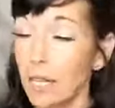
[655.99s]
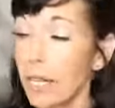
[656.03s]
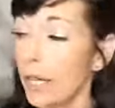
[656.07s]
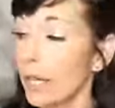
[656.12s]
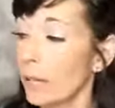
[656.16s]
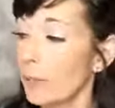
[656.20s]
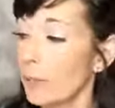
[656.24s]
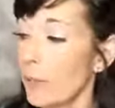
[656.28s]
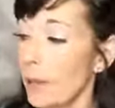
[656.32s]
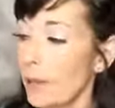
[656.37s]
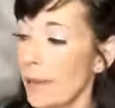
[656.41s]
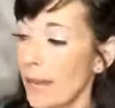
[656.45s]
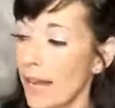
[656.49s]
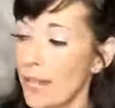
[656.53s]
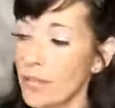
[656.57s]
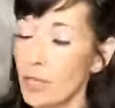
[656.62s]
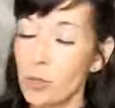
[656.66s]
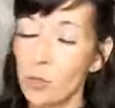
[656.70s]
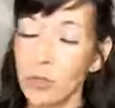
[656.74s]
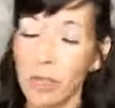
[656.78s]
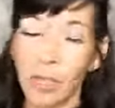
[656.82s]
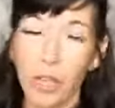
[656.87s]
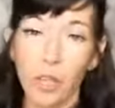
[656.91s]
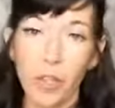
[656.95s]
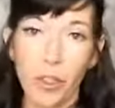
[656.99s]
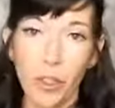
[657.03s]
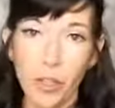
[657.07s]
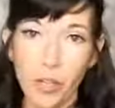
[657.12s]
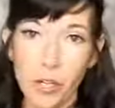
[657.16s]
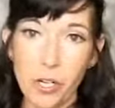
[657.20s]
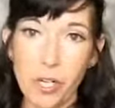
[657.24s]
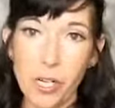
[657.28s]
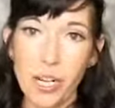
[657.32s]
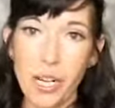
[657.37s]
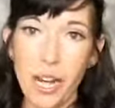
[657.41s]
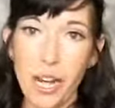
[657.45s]
Like maybe I do like a
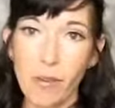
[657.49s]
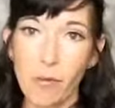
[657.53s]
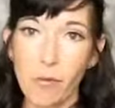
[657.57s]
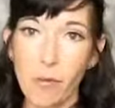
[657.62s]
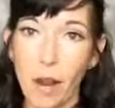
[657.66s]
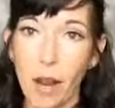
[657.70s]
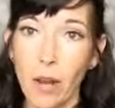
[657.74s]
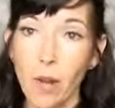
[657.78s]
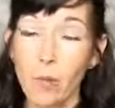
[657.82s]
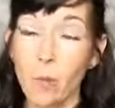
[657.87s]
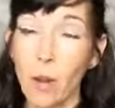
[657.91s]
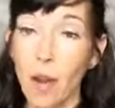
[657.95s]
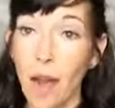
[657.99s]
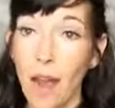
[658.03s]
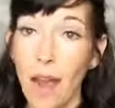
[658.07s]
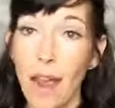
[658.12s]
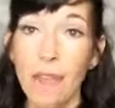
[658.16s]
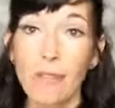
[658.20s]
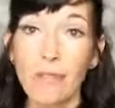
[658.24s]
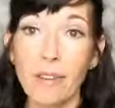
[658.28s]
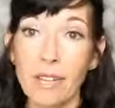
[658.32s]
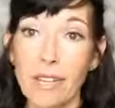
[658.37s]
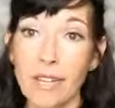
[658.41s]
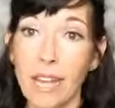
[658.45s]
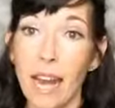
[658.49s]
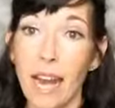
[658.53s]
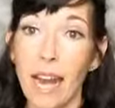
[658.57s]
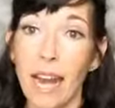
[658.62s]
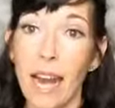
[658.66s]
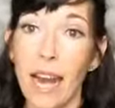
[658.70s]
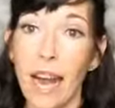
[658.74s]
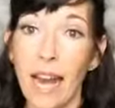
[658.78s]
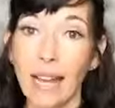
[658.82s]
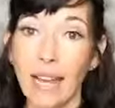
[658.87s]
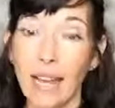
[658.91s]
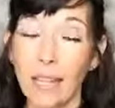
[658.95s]
30-day run where every
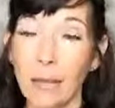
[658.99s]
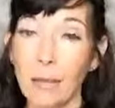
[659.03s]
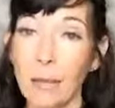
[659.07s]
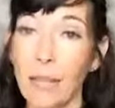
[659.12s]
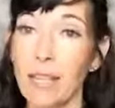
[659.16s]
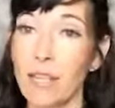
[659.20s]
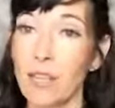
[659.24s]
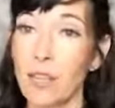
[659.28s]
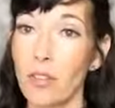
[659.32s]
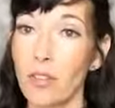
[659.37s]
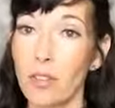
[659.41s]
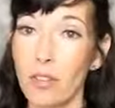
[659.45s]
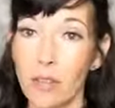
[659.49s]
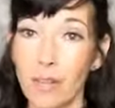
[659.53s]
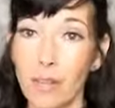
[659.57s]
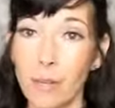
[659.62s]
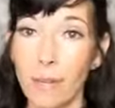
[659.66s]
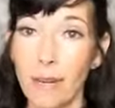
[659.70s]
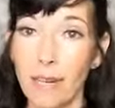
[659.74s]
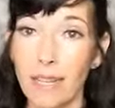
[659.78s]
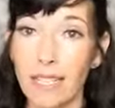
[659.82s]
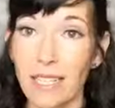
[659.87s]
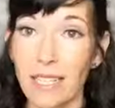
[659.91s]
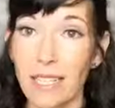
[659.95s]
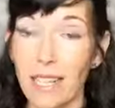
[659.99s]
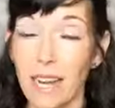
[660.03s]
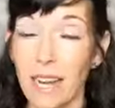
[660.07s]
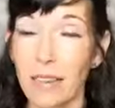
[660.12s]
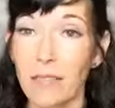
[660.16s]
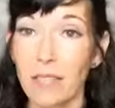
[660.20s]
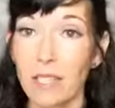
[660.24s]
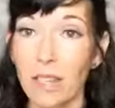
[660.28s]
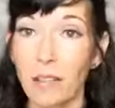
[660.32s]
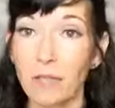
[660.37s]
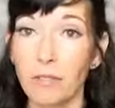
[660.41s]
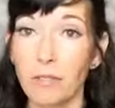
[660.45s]
day I commit to 30 minutes a day
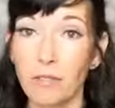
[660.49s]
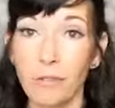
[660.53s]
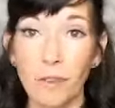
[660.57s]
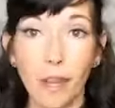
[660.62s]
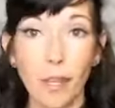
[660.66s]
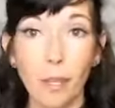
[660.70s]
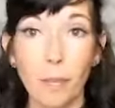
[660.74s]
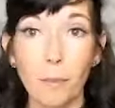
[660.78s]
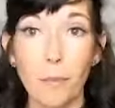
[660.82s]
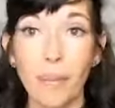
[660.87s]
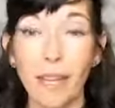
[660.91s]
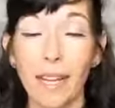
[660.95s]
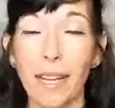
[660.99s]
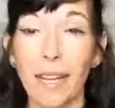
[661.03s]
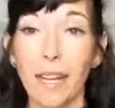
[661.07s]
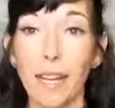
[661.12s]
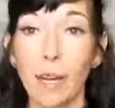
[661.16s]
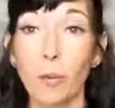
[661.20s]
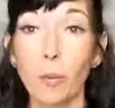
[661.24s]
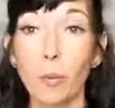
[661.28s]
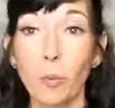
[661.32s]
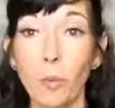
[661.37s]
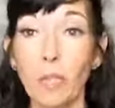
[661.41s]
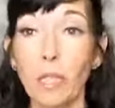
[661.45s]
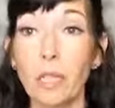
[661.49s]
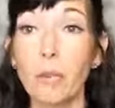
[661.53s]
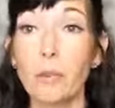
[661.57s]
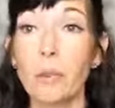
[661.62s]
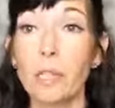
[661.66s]
of self-development and I really